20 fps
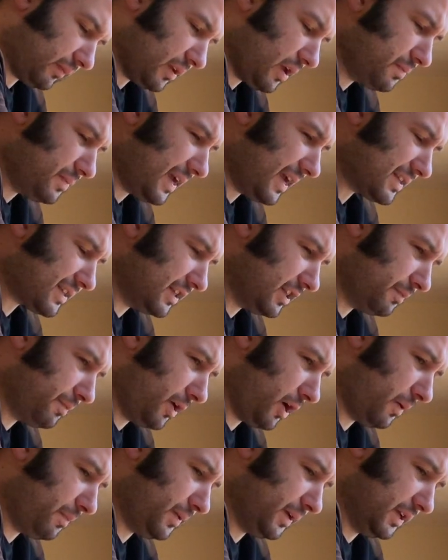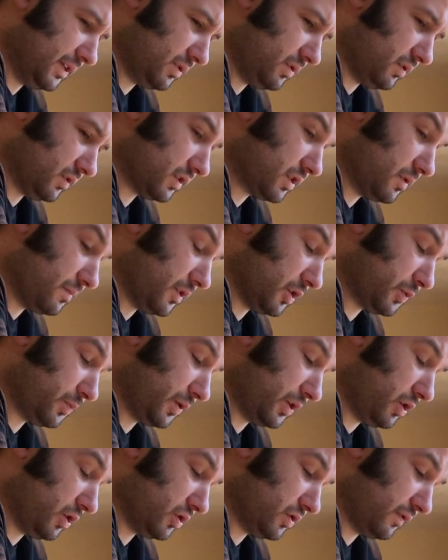I'm guessing the burpee is not so much
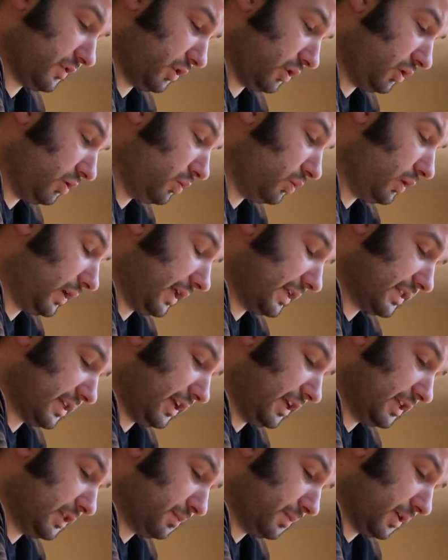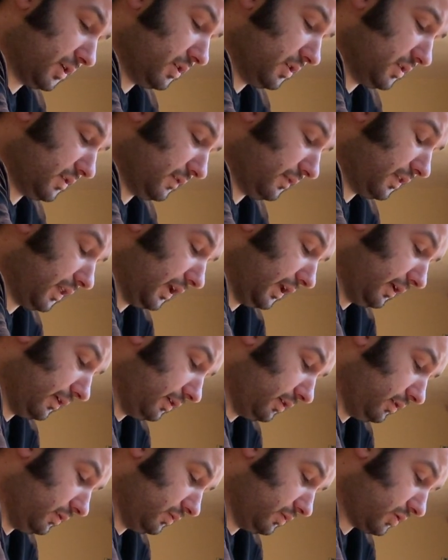because of the Huel as it is because of the
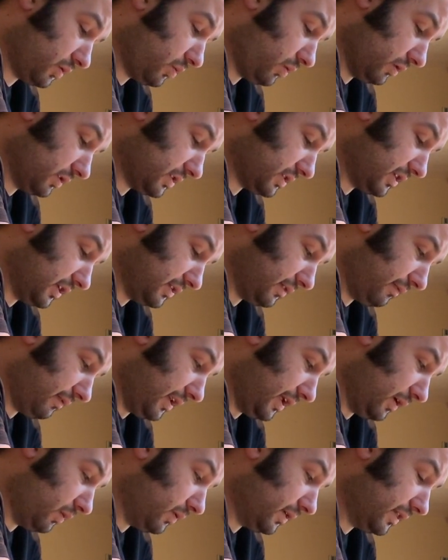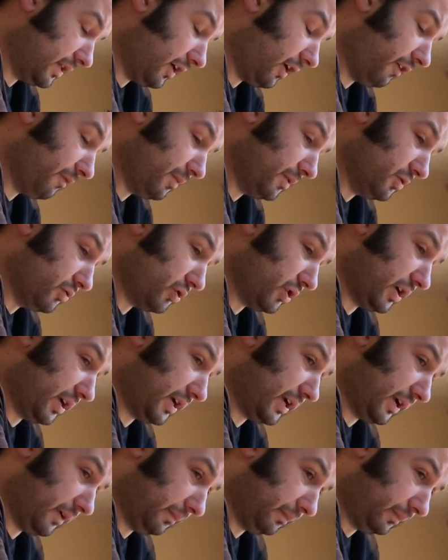huge quantities of liquid that I've been
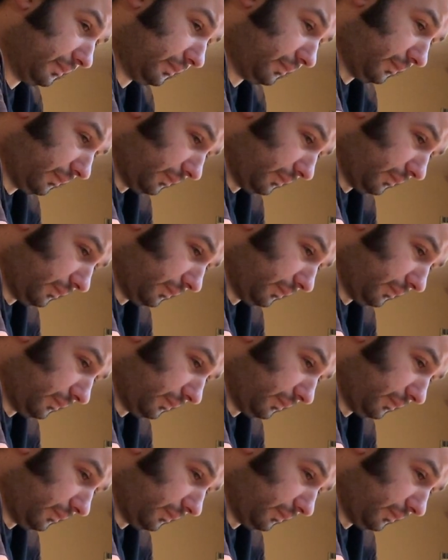drinking.